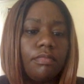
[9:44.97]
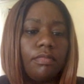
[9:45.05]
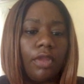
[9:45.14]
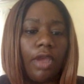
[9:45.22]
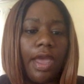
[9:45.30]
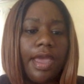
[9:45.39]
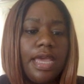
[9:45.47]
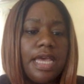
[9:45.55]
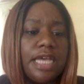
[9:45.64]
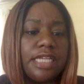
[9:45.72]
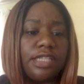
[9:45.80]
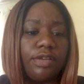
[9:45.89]
Okay,
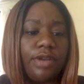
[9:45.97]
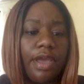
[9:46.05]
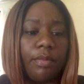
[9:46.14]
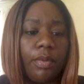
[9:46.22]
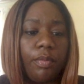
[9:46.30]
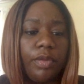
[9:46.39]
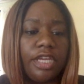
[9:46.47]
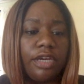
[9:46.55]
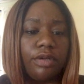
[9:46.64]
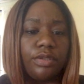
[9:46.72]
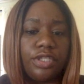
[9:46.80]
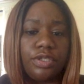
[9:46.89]
so now when we
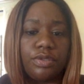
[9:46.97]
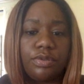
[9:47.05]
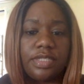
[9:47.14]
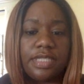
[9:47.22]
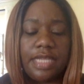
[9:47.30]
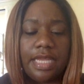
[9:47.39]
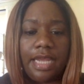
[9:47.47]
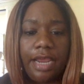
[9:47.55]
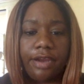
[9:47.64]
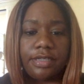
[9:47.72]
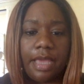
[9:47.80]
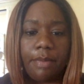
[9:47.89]
go to send
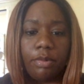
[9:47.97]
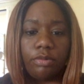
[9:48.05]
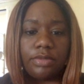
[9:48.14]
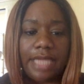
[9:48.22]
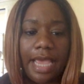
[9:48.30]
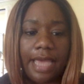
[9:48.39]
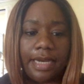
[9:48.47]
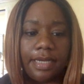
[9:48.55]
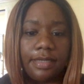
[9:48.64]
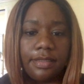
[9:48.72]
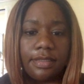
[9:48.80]
Airtable data,